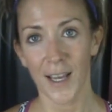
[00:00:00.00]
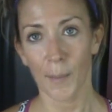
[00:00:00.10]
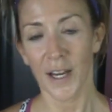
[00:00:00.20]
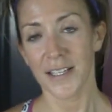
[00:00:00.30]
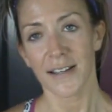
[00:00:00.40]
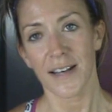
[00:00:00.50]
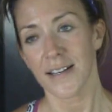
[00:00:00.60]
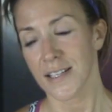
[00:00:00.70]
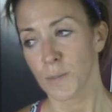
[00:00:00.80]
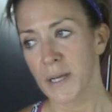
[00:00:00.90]
kickboxing
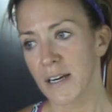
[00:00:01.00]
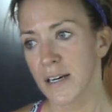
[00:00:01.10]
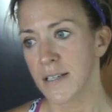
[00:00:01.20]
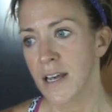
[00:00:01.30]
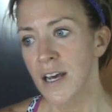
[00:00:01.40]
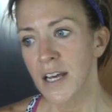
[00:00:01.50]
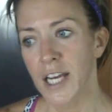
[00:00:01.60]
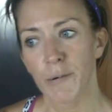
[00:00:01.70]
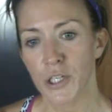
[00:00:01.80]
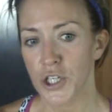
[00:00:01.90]
classes because
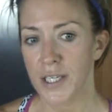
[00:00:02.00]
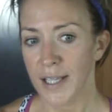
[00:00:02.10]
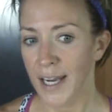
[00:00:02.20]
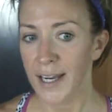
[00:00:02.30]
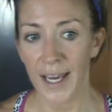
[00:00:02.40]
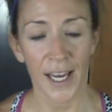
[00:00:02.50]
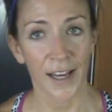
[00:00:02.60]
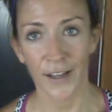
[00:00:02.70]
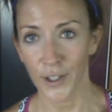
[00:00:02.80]
he was just like, hey,